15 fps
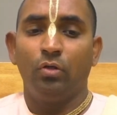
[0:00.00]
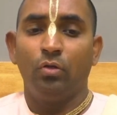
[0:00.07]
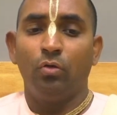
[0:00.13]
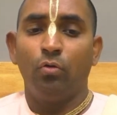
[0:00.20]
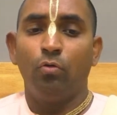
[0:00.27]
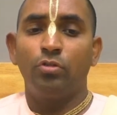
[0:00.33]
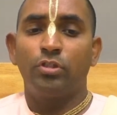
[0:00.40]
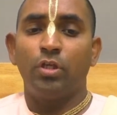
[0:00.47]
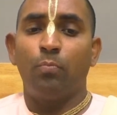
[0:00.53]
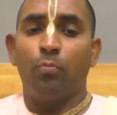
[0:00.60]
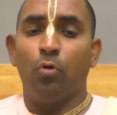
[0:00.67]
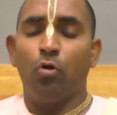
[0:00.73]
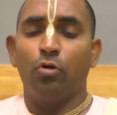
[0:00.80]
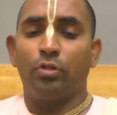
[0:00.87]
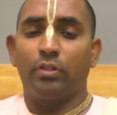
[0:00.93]
who is the
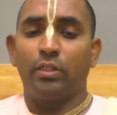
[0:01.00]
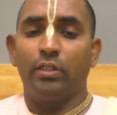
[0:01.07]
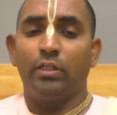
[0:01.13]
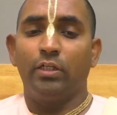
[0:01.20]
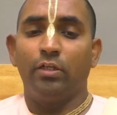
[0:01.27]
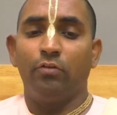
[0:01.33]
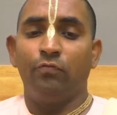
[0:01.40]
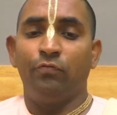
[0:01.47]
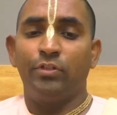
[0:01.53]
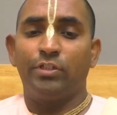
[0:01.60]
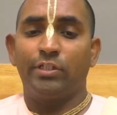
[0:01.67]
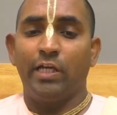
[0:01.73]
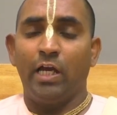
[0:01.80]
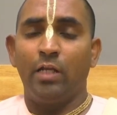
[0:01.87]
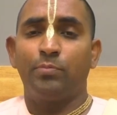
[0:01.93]
boat
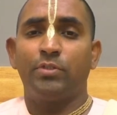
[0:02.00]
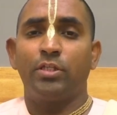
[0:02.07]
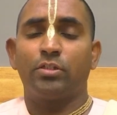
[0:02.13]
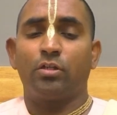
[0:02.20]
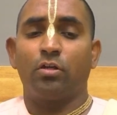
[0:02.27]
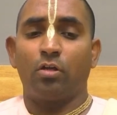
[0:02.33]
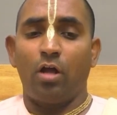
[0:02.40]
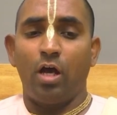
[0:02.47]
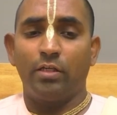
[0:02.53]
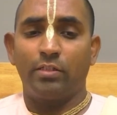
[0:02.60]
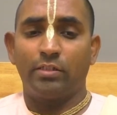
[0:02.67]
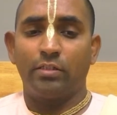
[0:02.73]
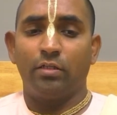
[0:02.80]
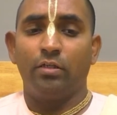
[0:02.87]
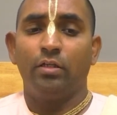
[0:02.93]
which helps us
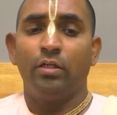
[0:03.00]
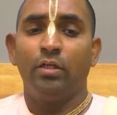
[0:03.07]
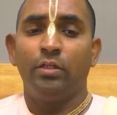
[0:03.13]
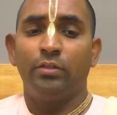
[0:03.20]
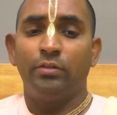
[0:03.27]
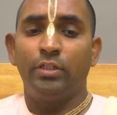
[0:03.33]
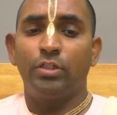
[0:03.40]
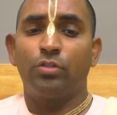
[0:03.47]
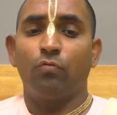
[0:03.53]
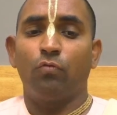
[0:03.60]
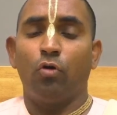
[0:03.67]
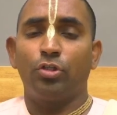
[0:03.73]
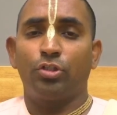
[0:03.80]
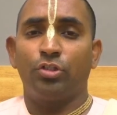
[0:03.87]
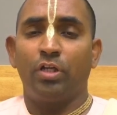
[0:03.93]
cross this
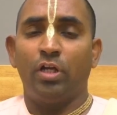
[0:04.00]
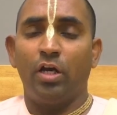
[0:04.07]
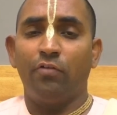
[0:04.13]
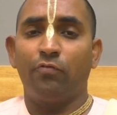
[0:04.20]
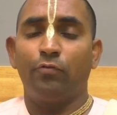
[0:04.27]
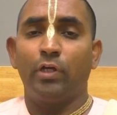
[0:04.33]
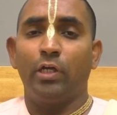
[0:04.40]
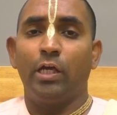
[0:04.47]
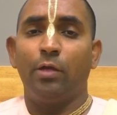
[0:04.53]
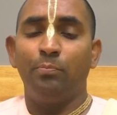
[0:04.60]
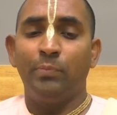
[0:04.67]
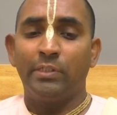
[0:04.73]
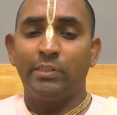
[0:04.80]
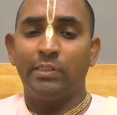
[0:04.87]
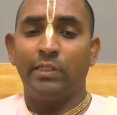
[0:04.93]
ocean of
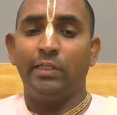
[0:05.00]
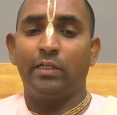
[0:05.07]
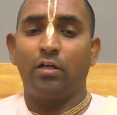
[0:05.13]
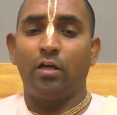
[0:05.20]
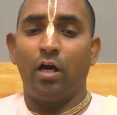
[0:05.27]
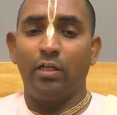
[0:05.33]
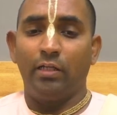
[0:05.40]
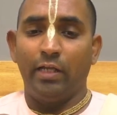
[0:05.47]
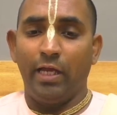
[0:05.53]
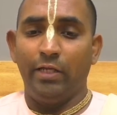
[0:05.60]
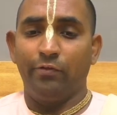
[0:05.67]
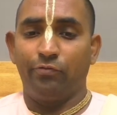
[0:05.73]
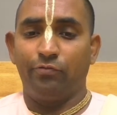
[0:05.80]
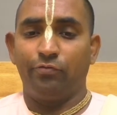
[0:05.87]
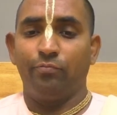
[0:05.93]
misery called
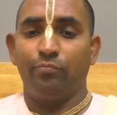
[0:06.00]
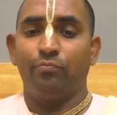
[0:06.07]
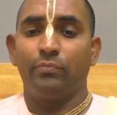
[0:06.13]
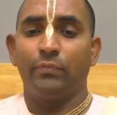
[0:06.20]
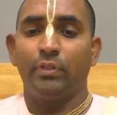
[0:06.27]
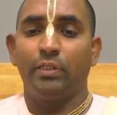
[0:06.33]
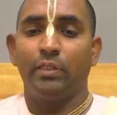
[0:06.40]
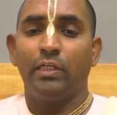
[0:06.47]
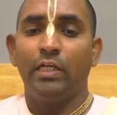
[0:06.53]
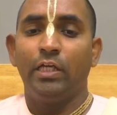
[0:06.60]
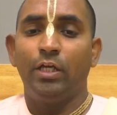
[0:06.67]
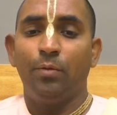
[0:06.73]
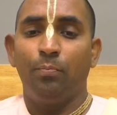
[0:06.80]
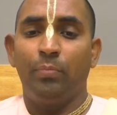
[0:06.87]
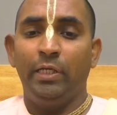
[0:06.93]
life.
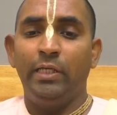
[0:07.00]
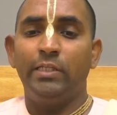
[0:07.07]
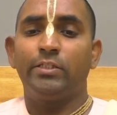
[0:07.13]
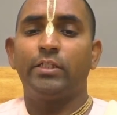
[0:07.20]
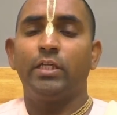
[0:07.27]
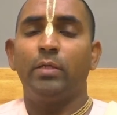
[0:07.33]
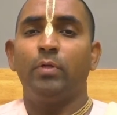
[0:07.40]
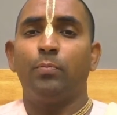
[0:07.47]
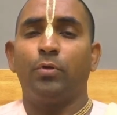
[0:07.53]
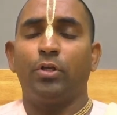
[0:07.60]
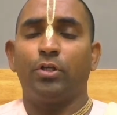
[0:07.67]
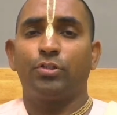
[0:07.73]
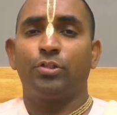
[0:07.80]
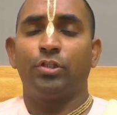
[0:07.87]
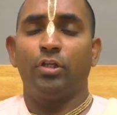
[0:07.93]
Please give me
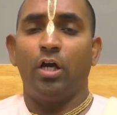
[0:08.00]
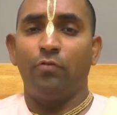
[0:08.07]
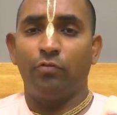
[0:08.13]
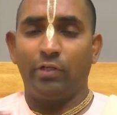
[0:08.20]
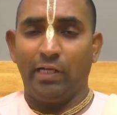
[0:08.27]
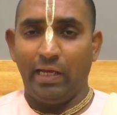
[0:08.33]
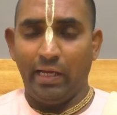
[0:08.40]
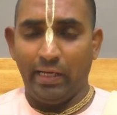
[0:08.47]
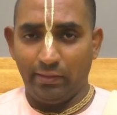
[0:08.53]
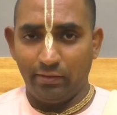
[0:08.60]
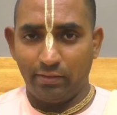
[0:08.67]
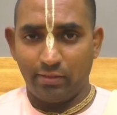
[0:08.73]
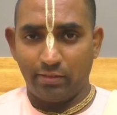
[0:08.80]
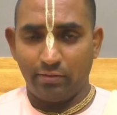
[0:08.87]
protection of your hands.